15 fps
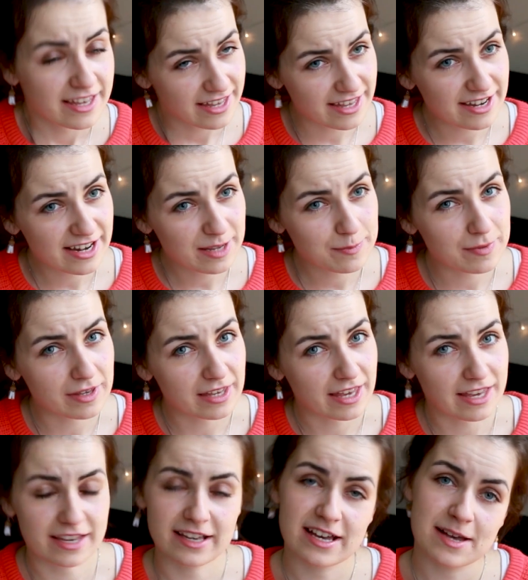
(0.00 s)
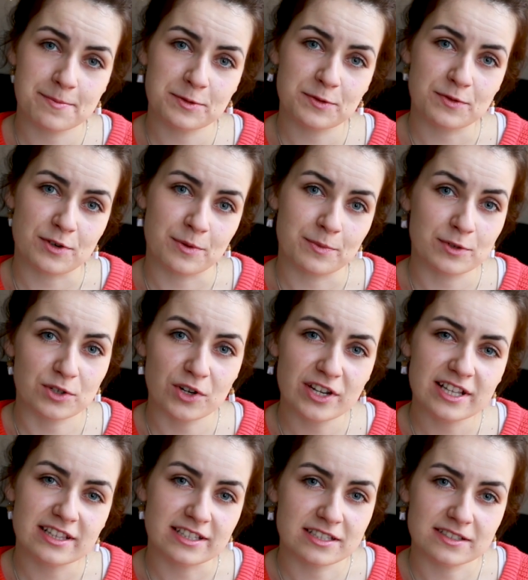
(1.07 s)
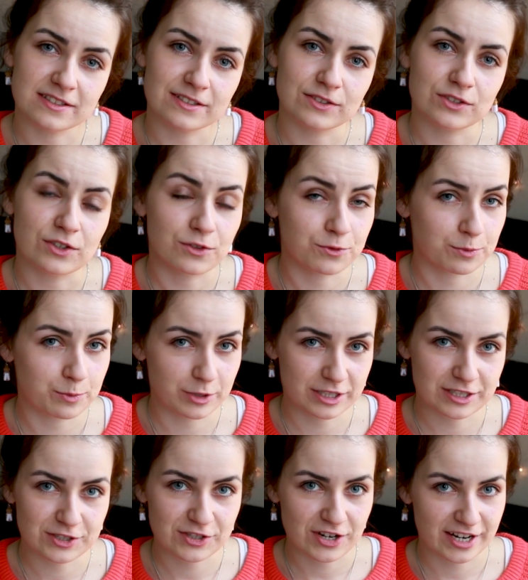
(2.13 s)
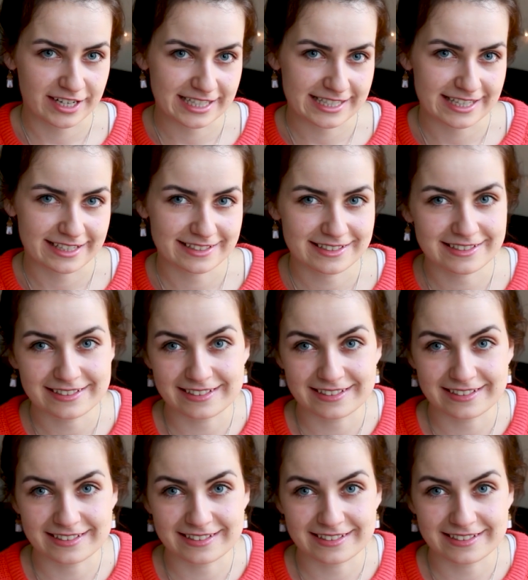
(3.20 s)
RIBA comes from Royal Institute of British Architects.